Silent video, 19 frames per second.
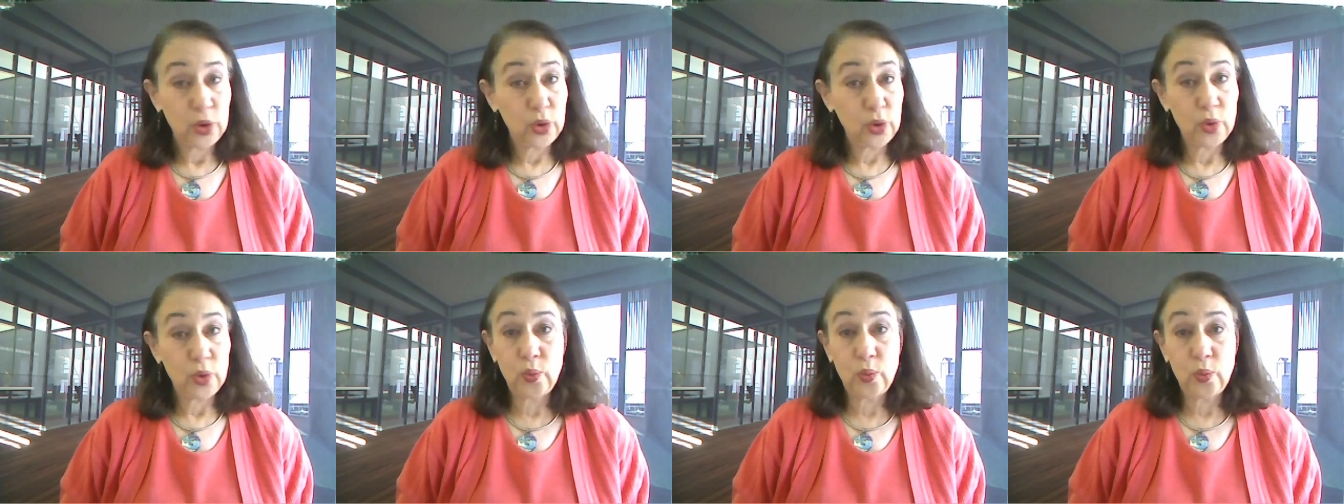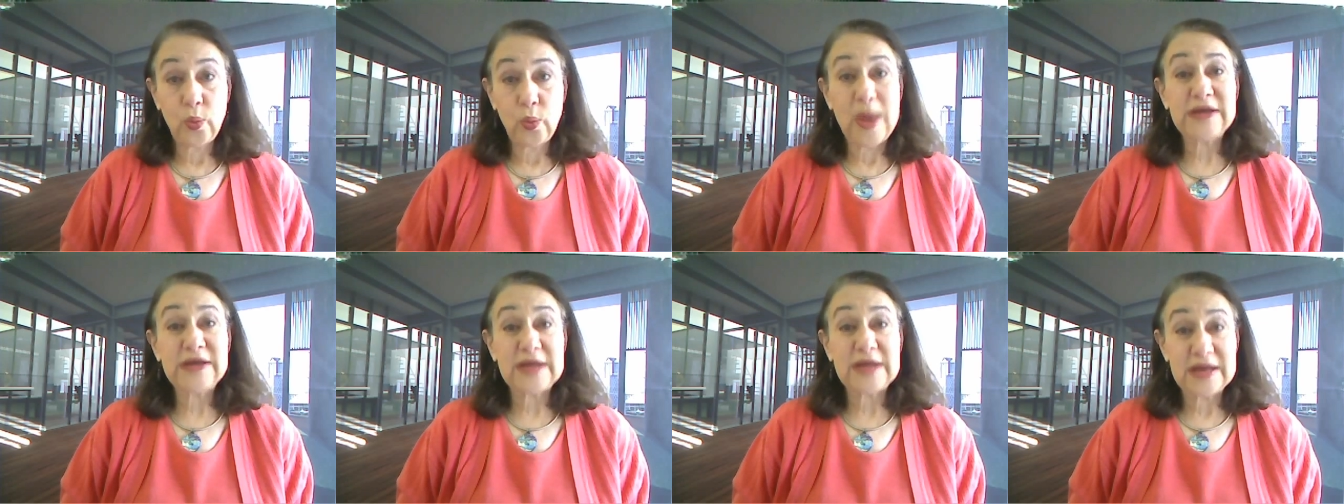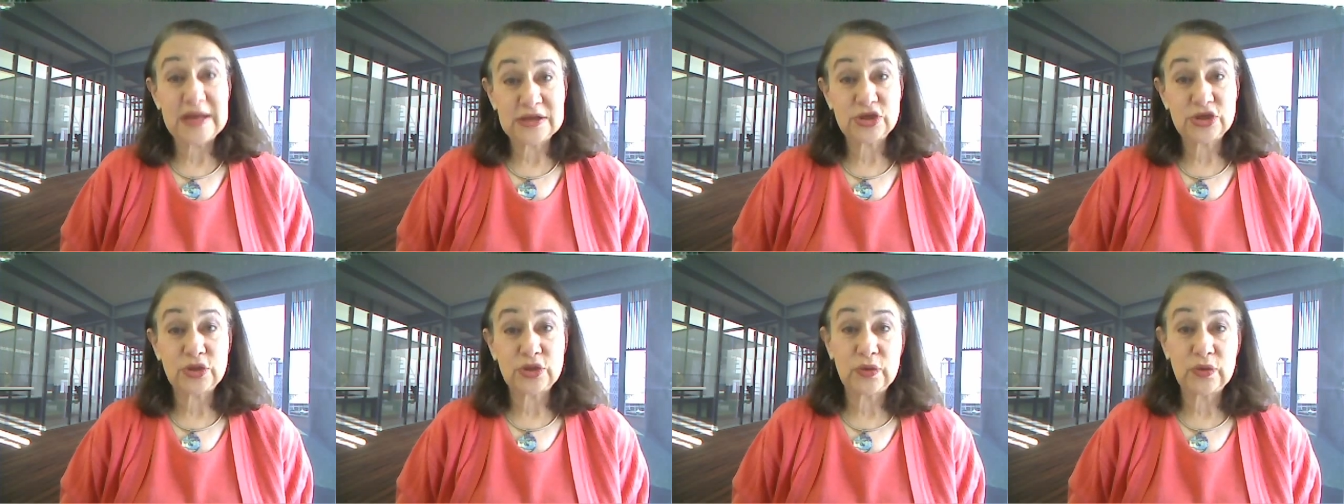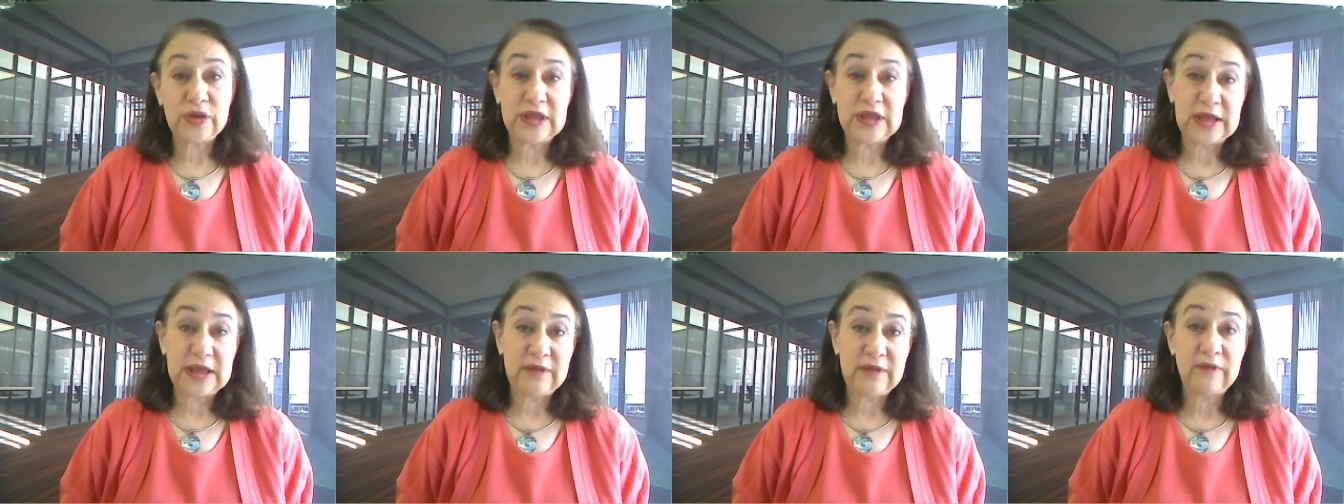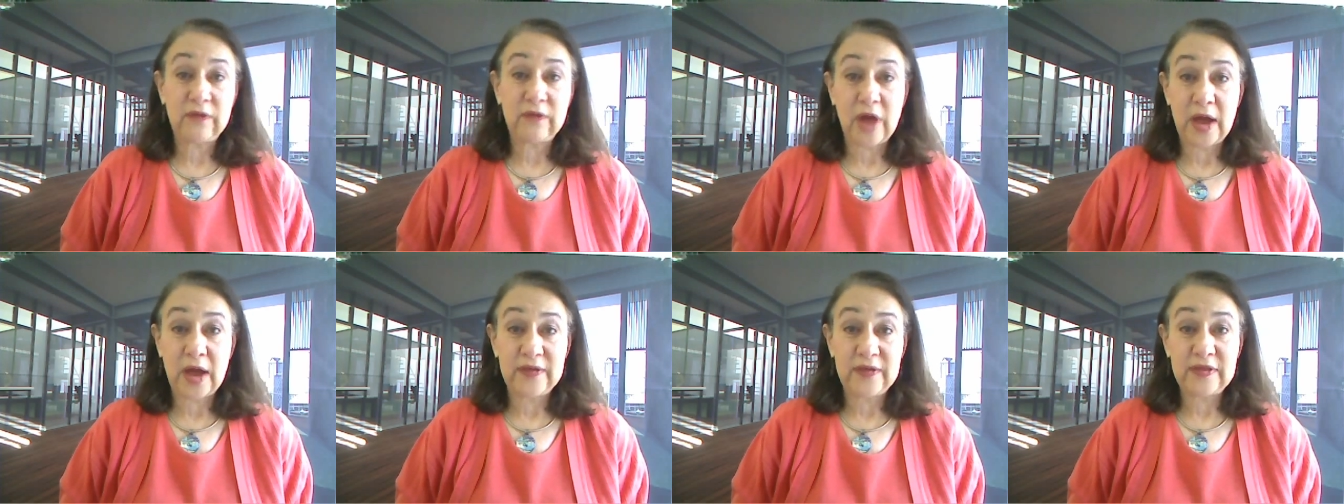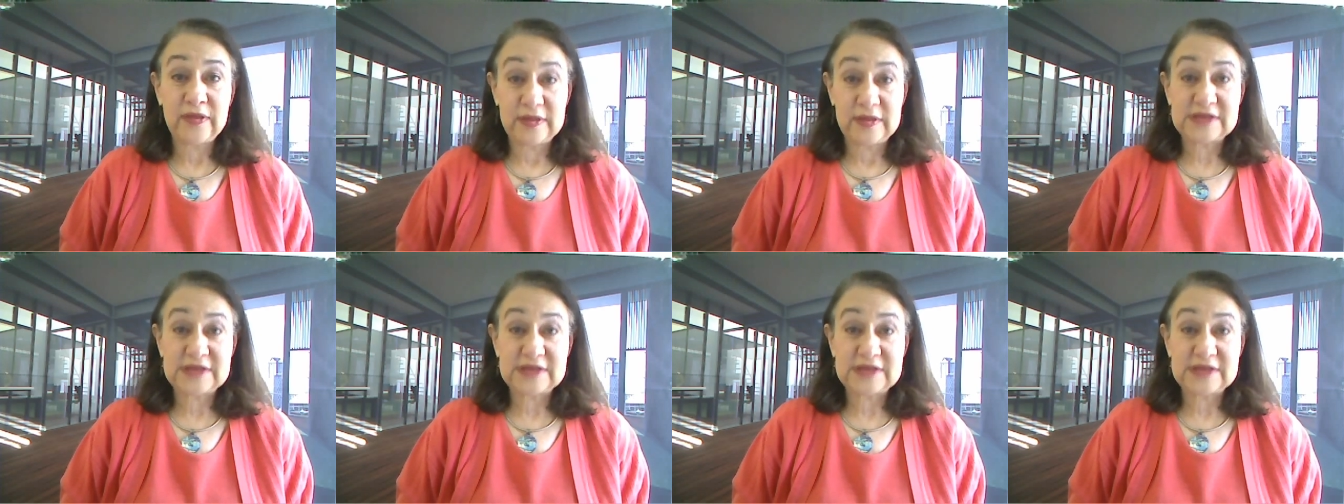who went into the uh,